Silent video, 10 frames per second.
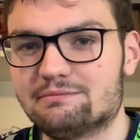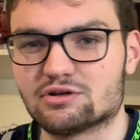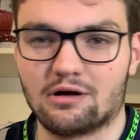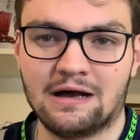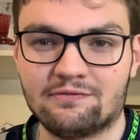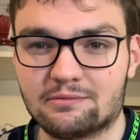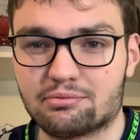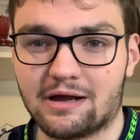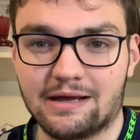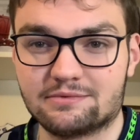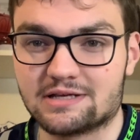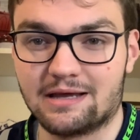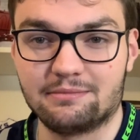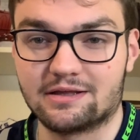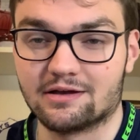are often primetime
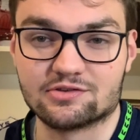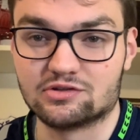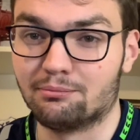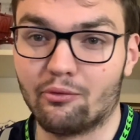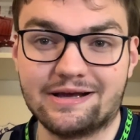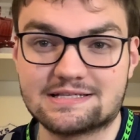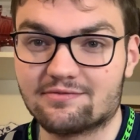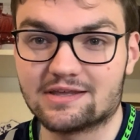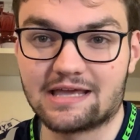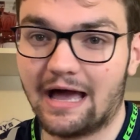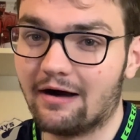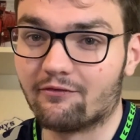because the boys of the Cow,